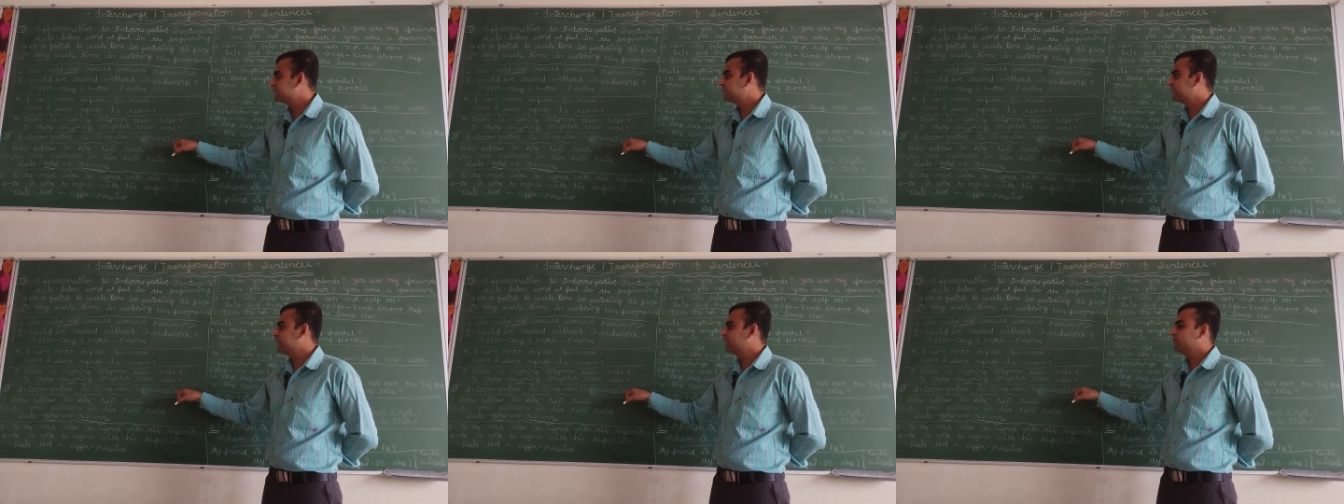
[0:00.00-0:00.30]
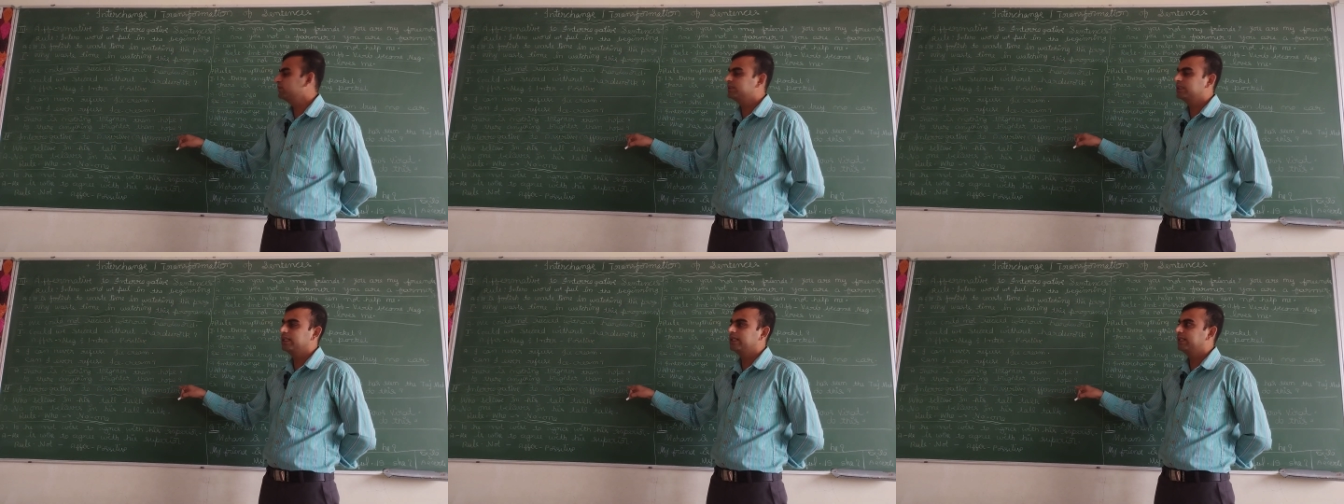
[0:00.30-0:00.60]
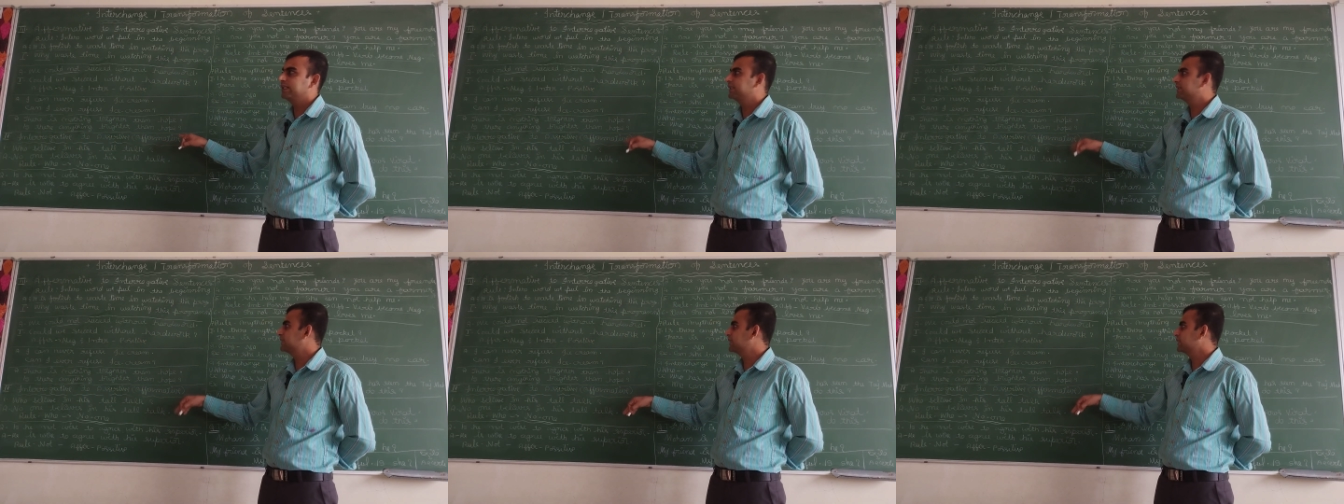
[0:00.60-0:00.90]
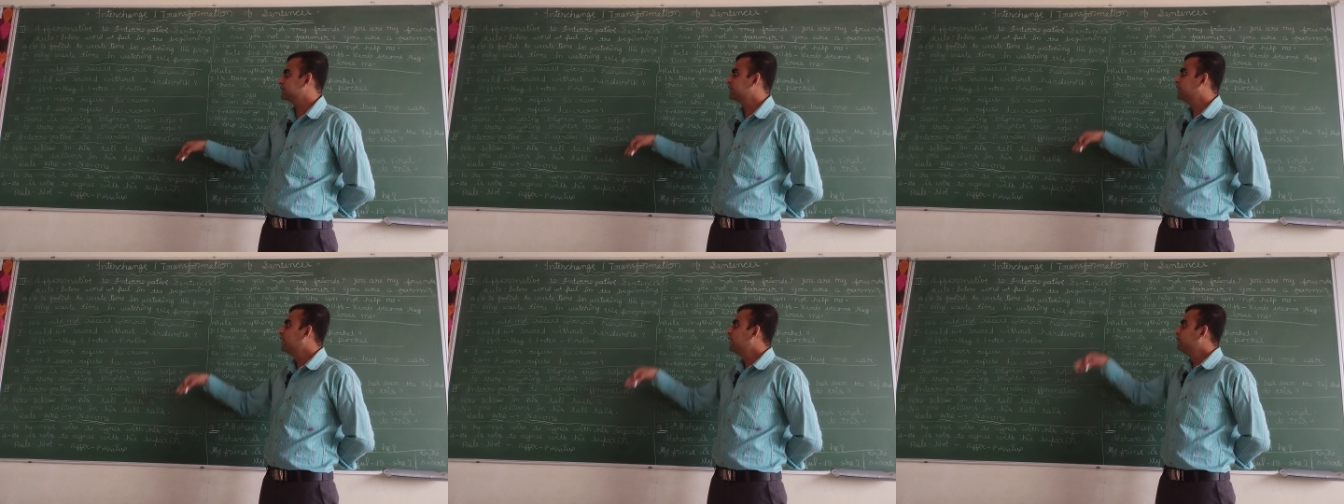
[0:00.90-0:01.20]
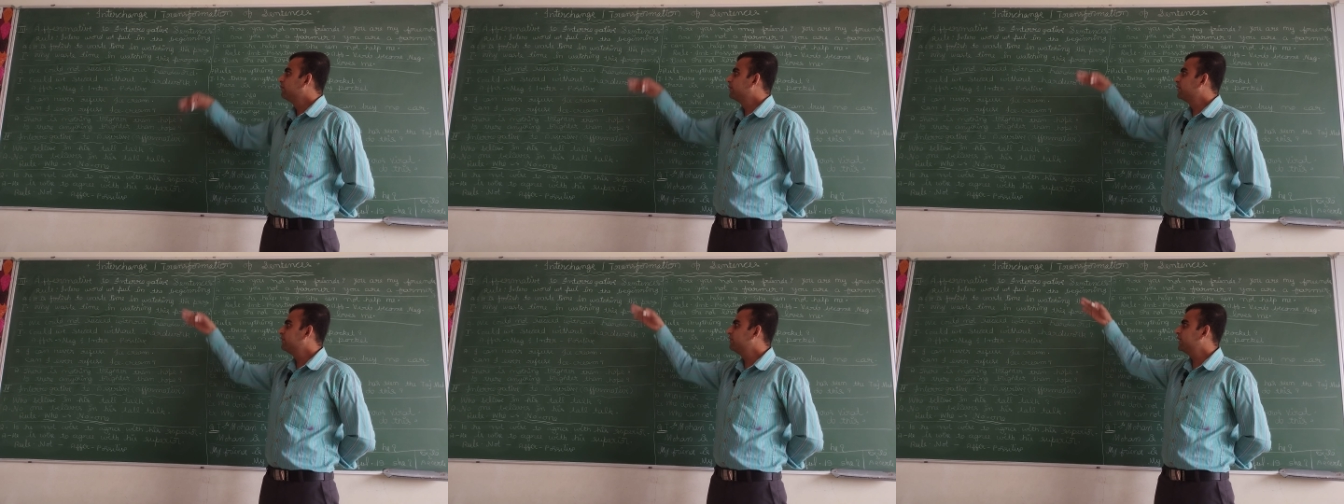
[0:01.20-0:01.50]
assertive
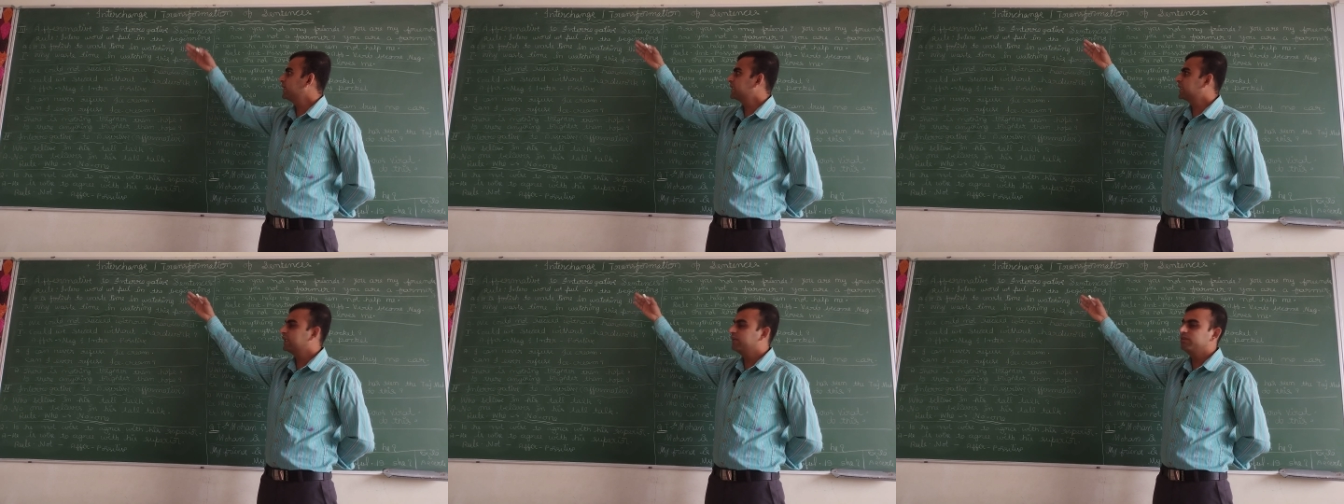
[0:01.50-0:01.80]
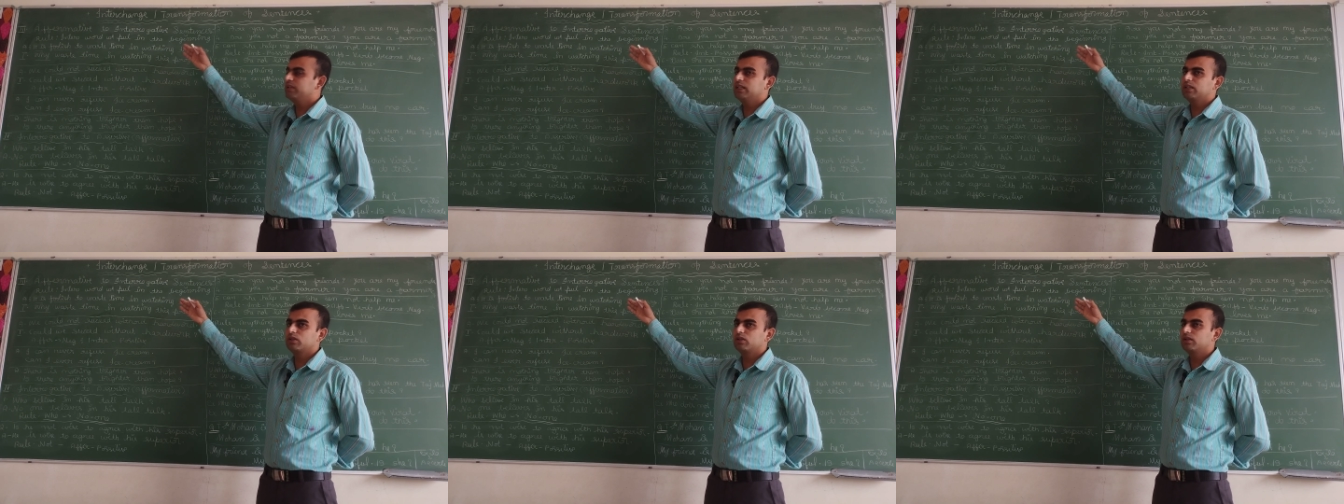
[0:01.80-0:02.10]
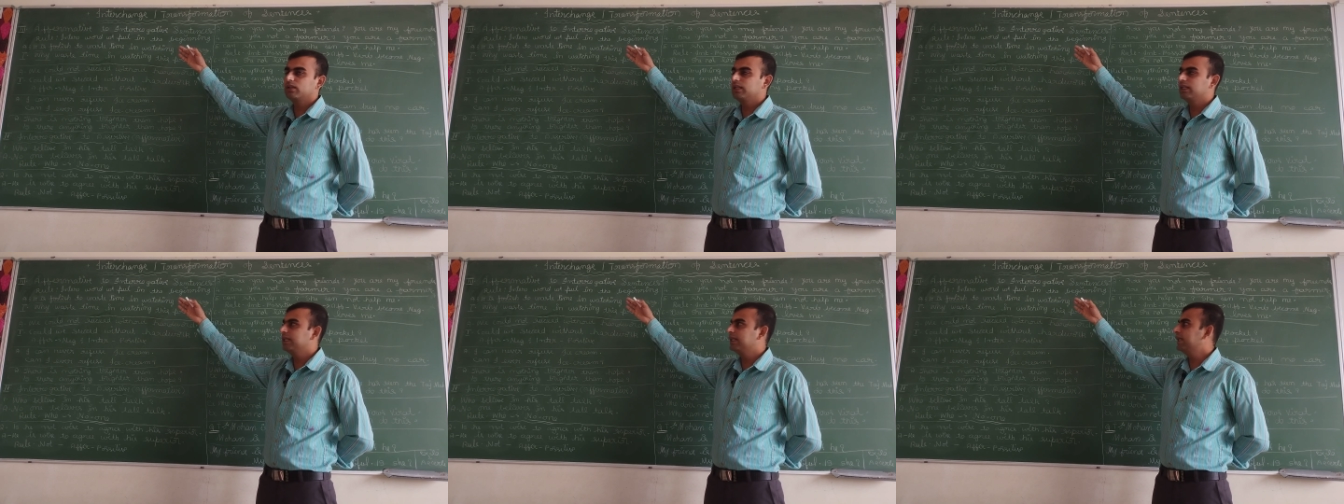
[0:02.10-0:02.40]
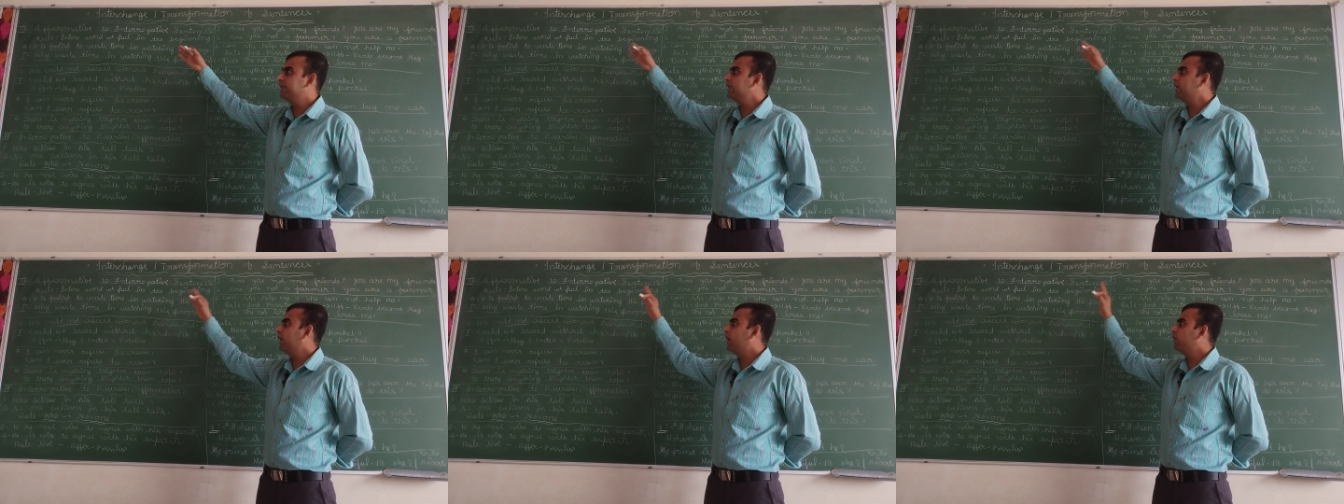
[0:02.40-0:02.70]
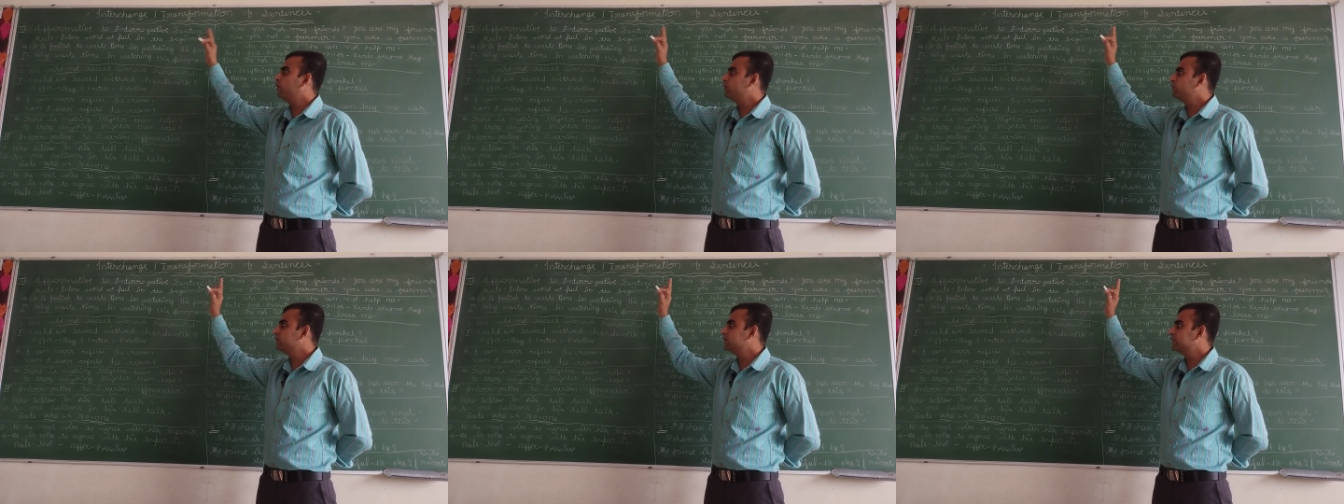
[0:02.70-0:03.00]
sentences. Previously we learned
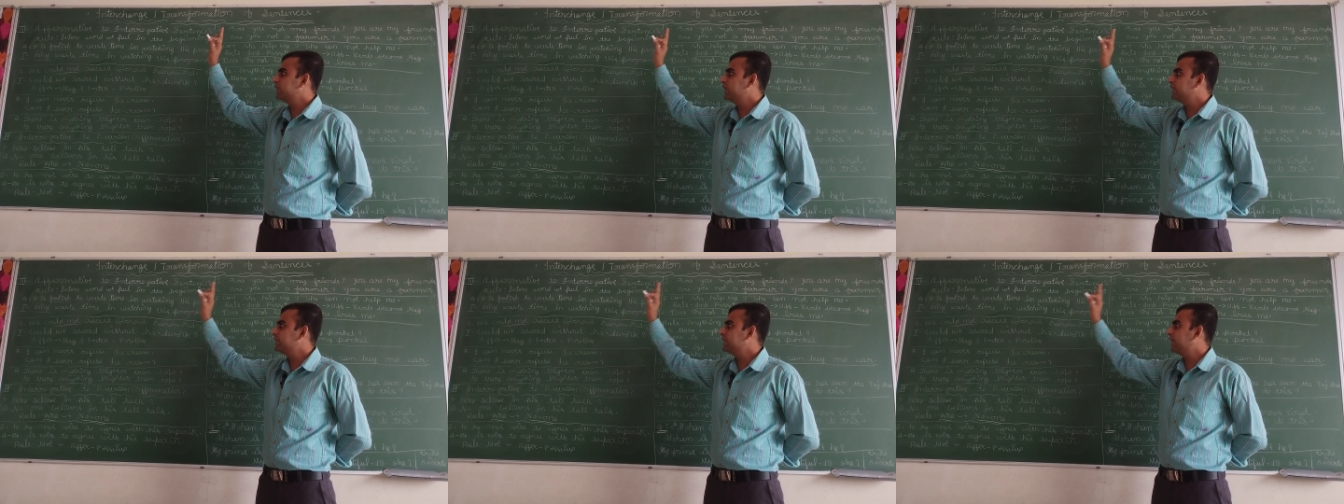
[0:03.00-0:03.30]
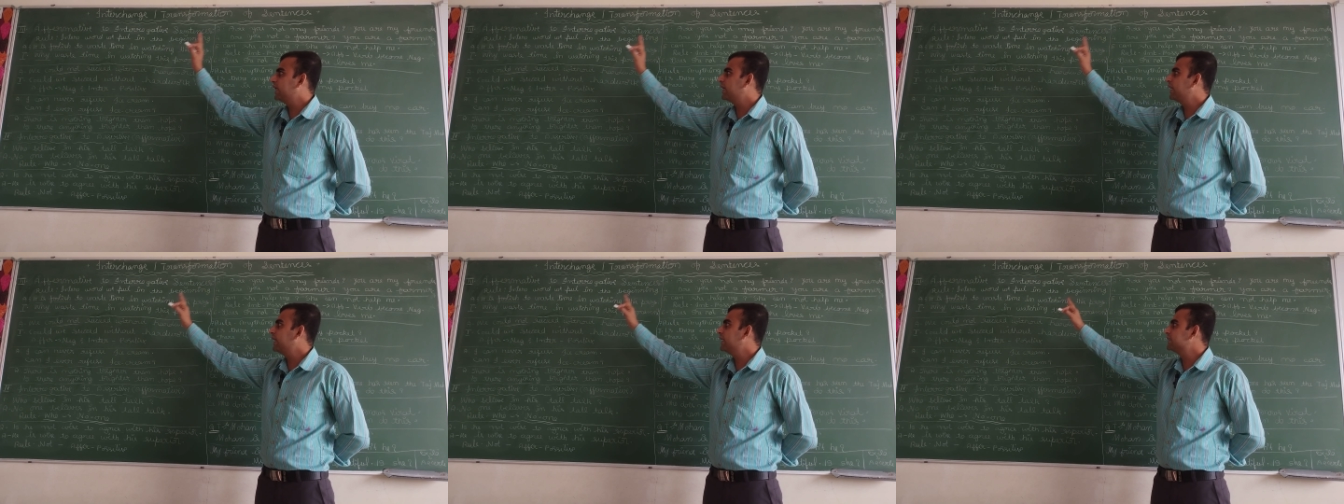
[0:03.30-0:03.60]
how to change an